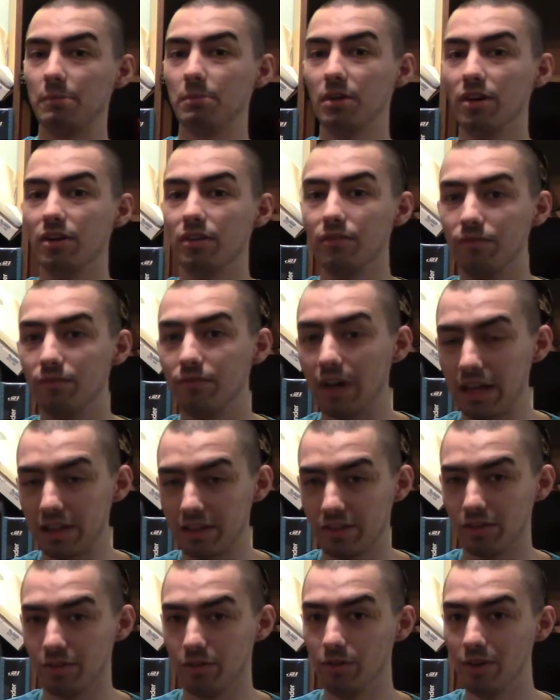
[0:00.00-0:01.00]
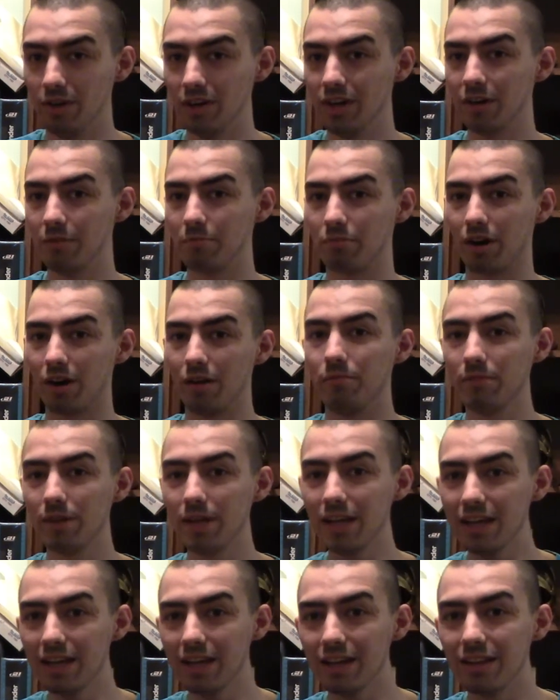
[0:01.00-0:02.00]
of vessel, problem
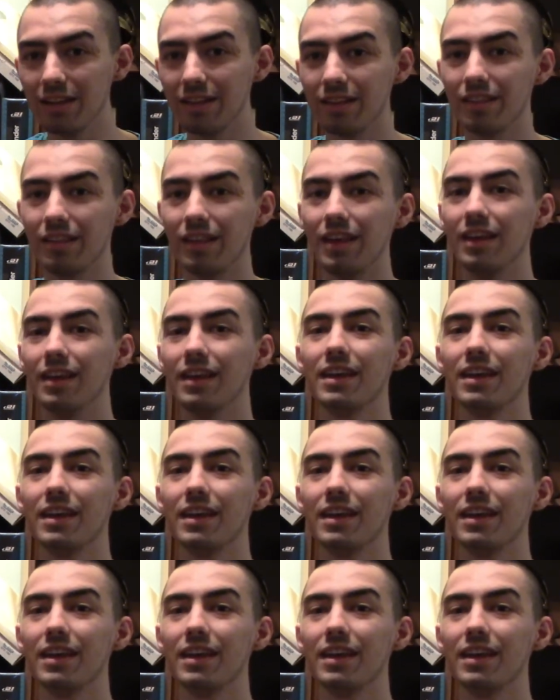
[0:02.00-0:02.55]
is,